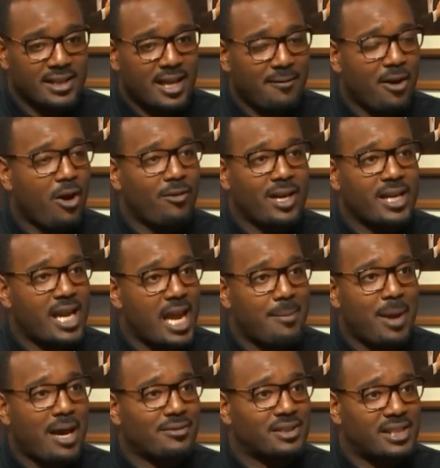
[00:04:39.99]
They've already
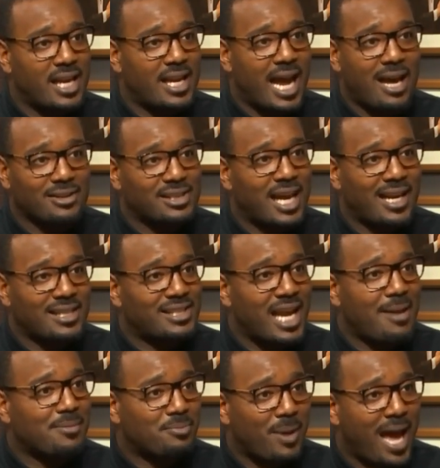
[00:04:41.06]
came out and said, outside of
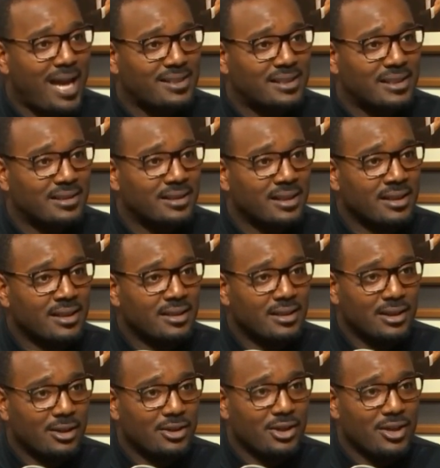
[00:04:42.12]
James Paxton,
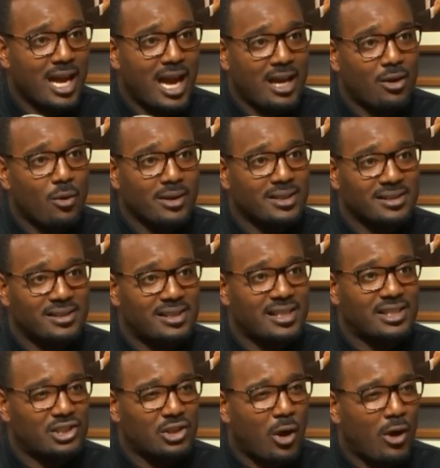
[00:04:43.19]
you know, you're not going to
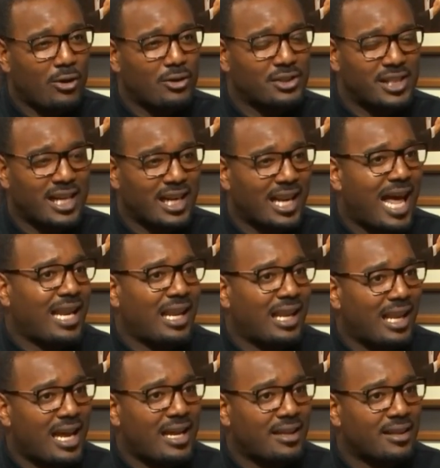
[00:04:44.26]
see starters get a lot of
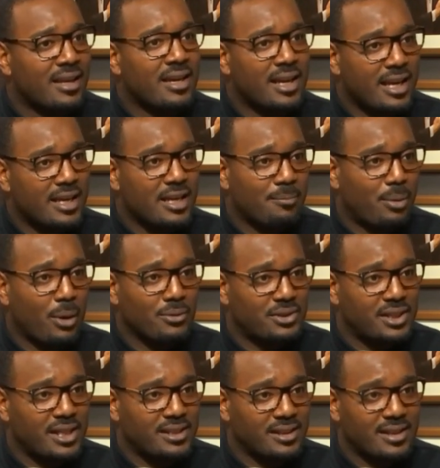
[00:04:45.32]
length in the
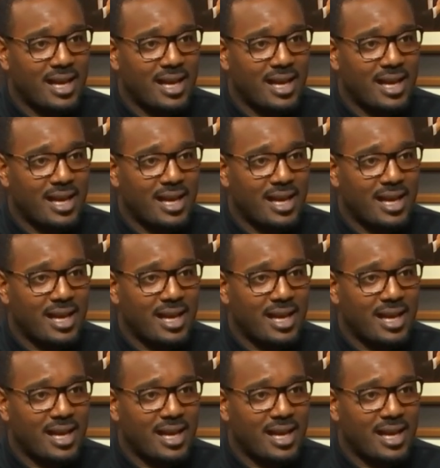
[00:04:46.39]
postseason.